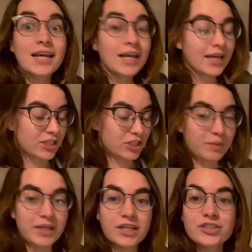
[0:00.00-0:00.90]
it should be
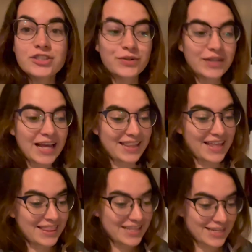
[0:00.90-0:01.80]
here soon. And
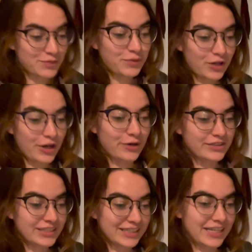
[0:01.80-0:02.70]
then these will go
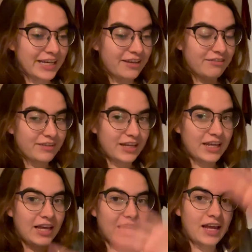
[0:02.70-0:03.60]
to live
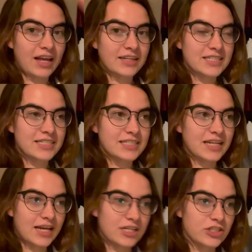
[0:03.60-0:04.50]
at
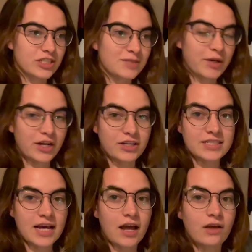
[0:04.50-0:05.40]
Hendrik's parents'
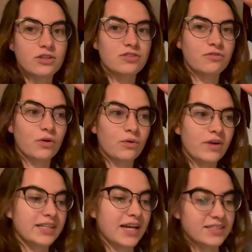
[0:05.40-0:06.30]
house for when
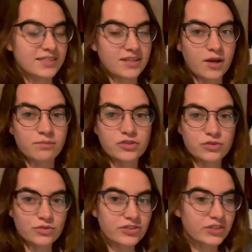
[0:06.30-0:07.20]
guests come to
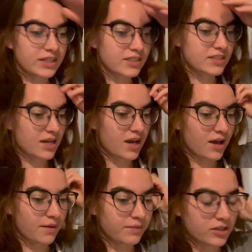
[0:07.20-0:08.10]
Switzerland.
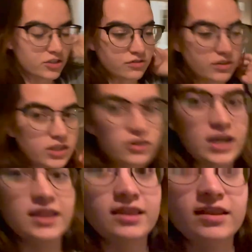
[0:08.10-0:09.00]
They're just really
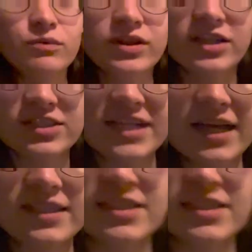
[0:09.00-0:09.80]
great when they're stacked. It's